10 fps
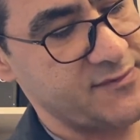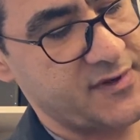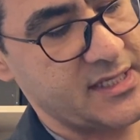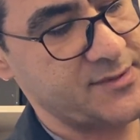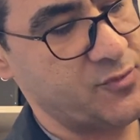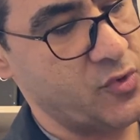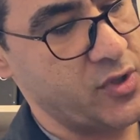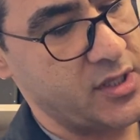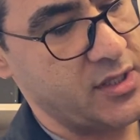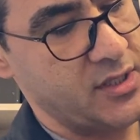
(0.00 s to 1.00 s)
fat
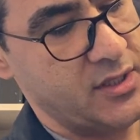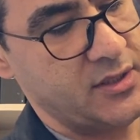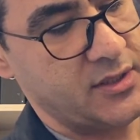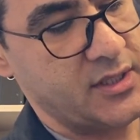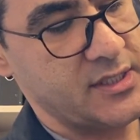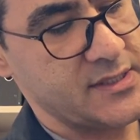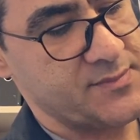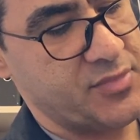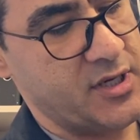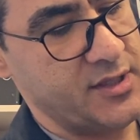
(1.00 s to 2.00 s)
boy is
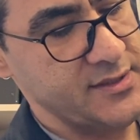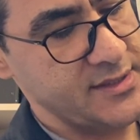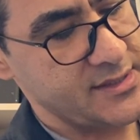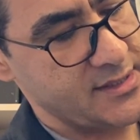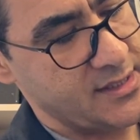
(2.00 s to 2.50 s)
pons,